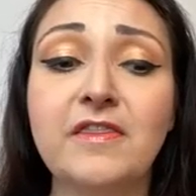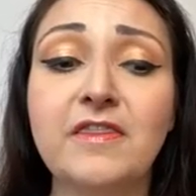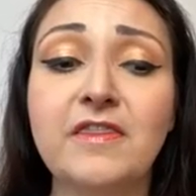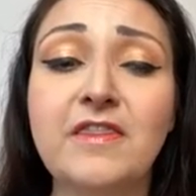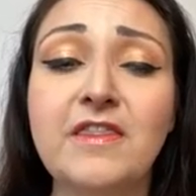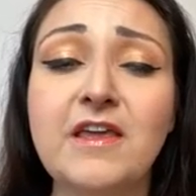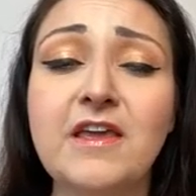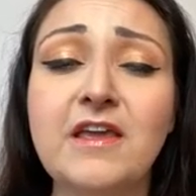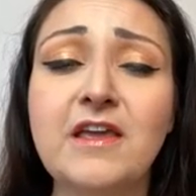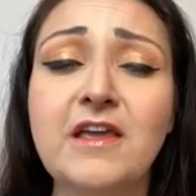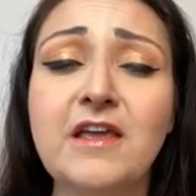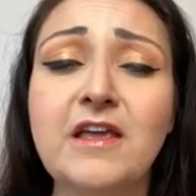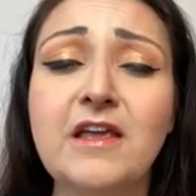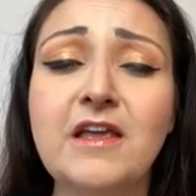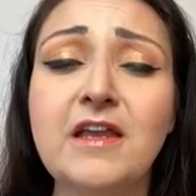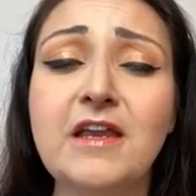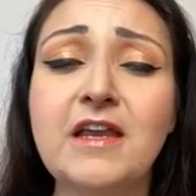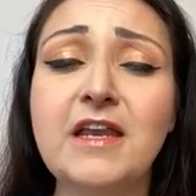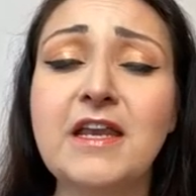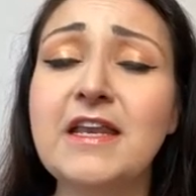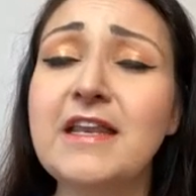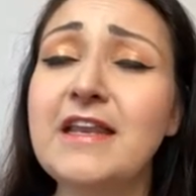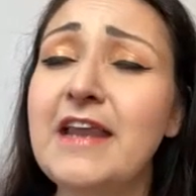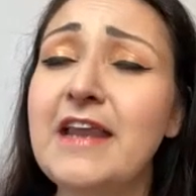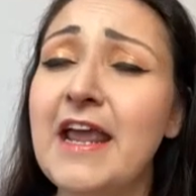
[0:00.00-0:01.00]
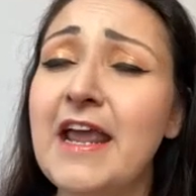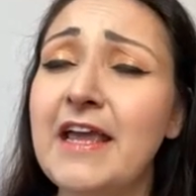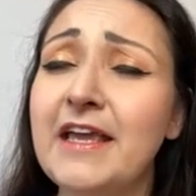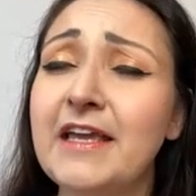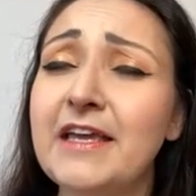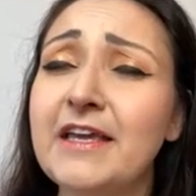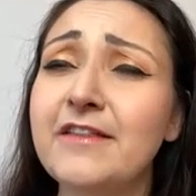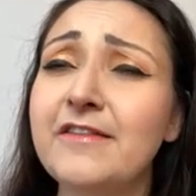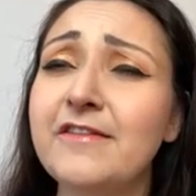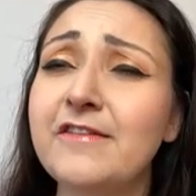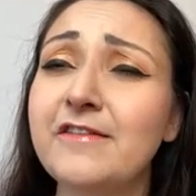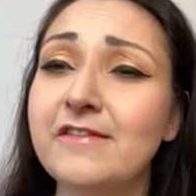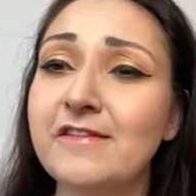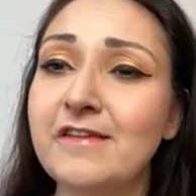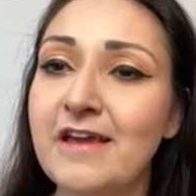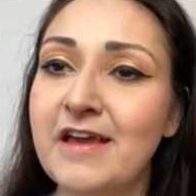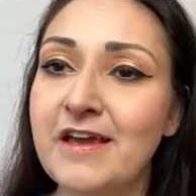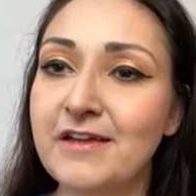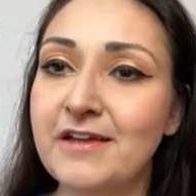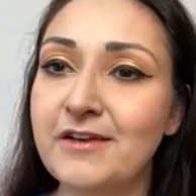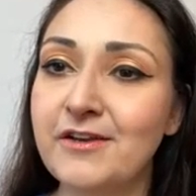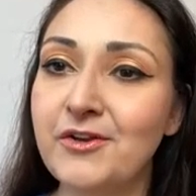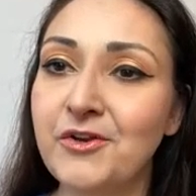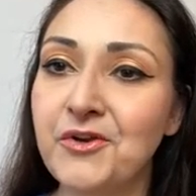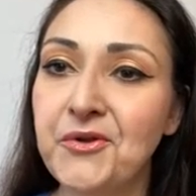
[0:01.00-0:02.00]
The Naked
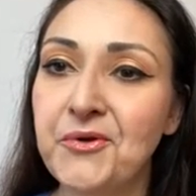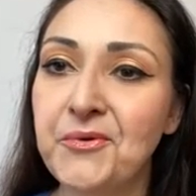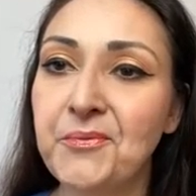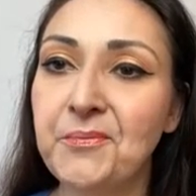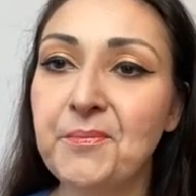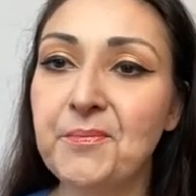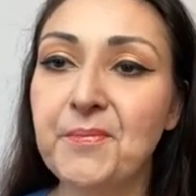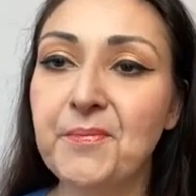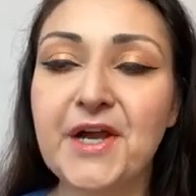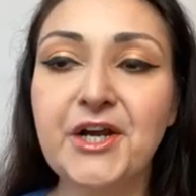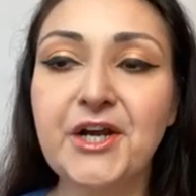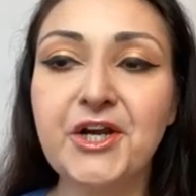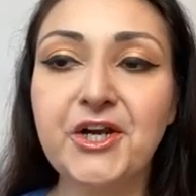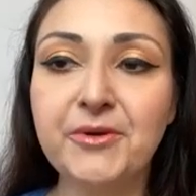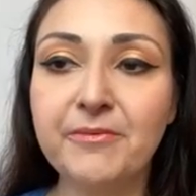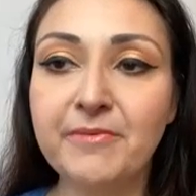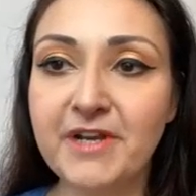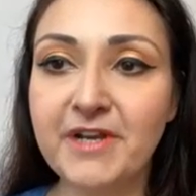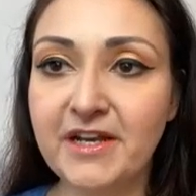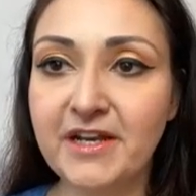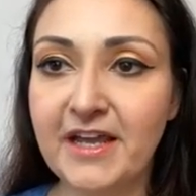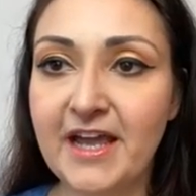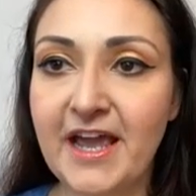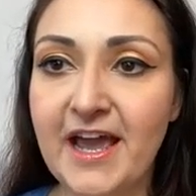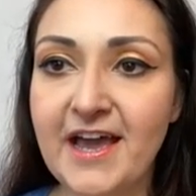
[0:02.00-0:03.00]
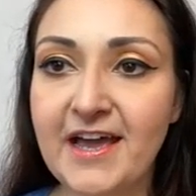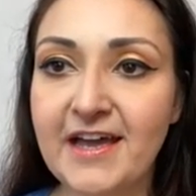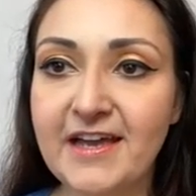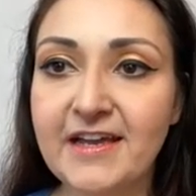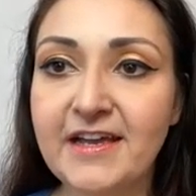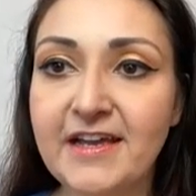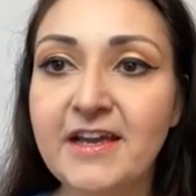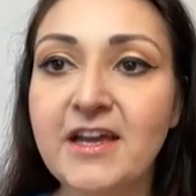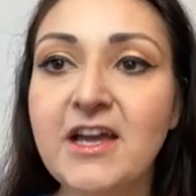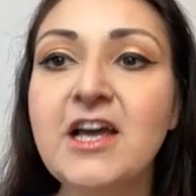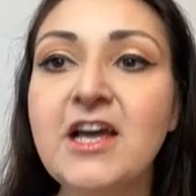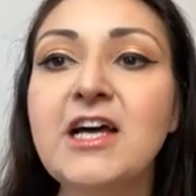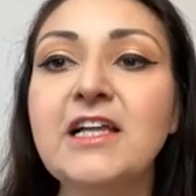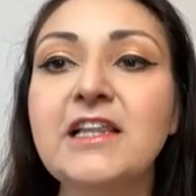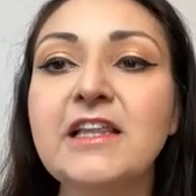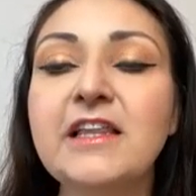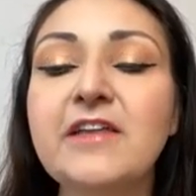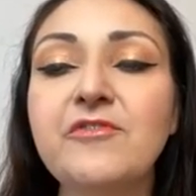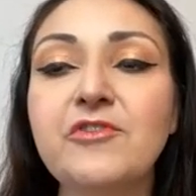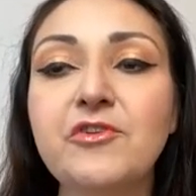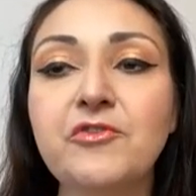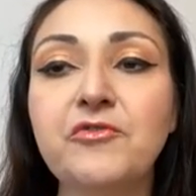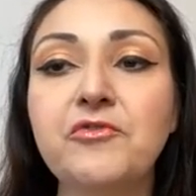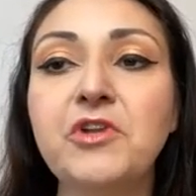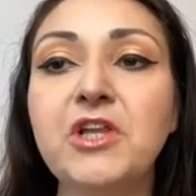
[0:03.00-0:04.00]
Skin by Urban Decay
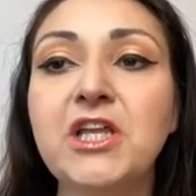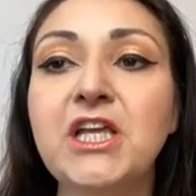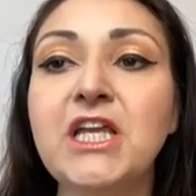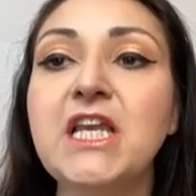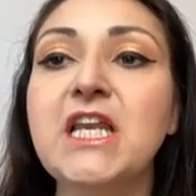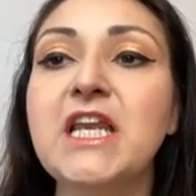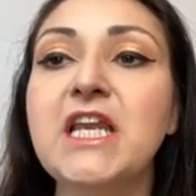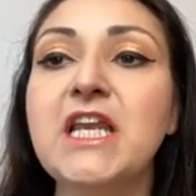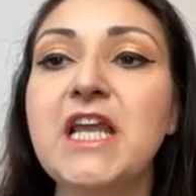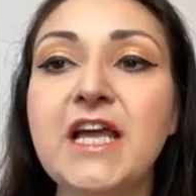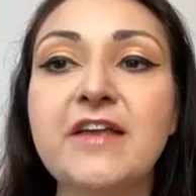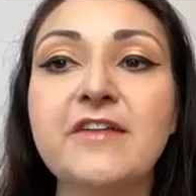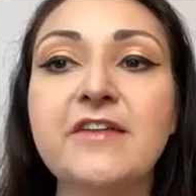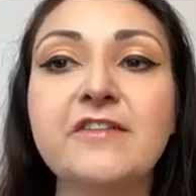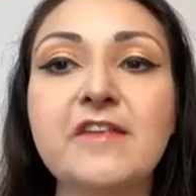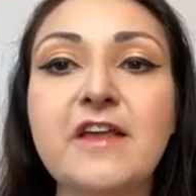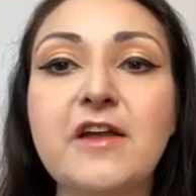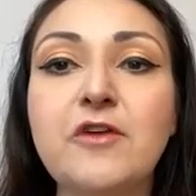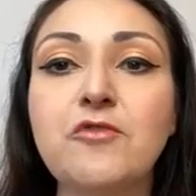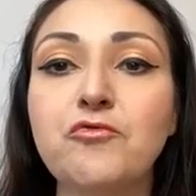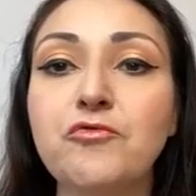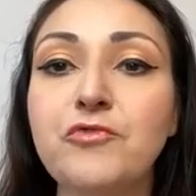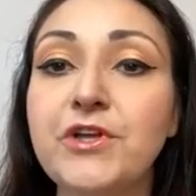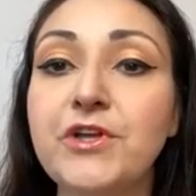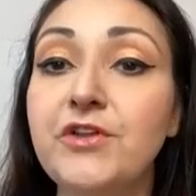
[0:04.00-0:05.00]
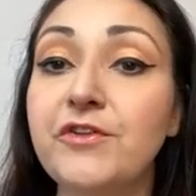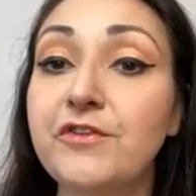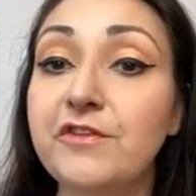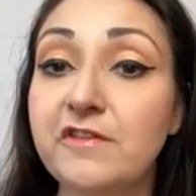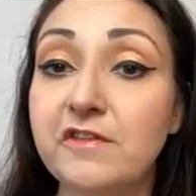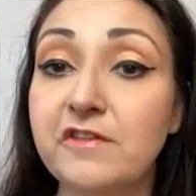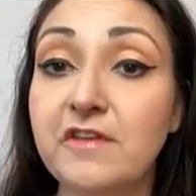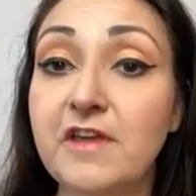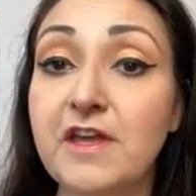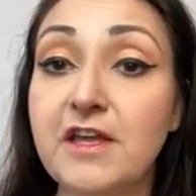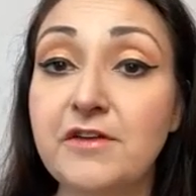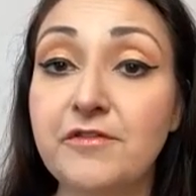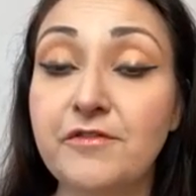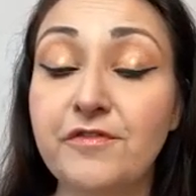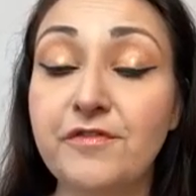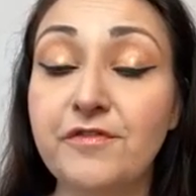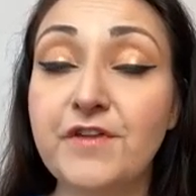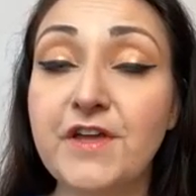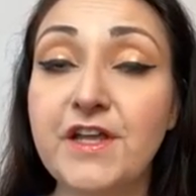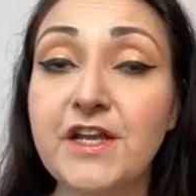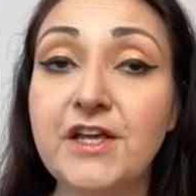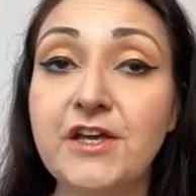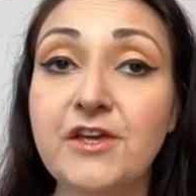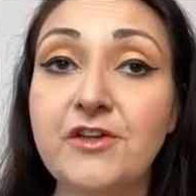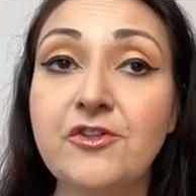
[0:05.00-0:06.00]
leaves a really nice, like, real skin
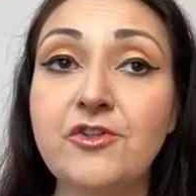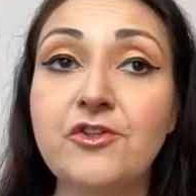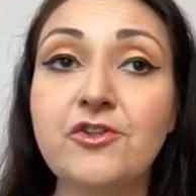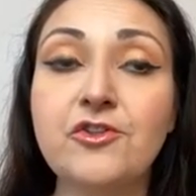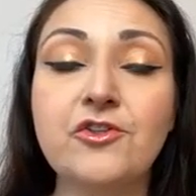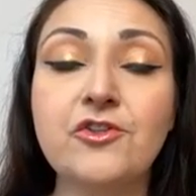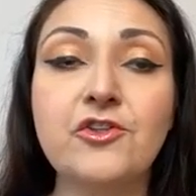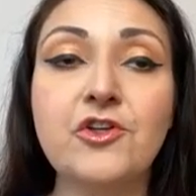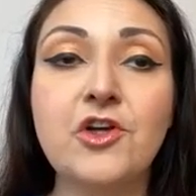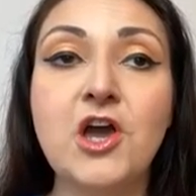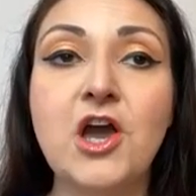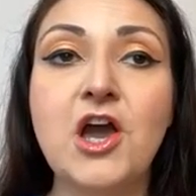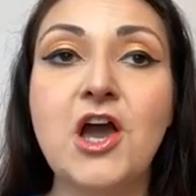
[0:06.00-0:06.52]
finish.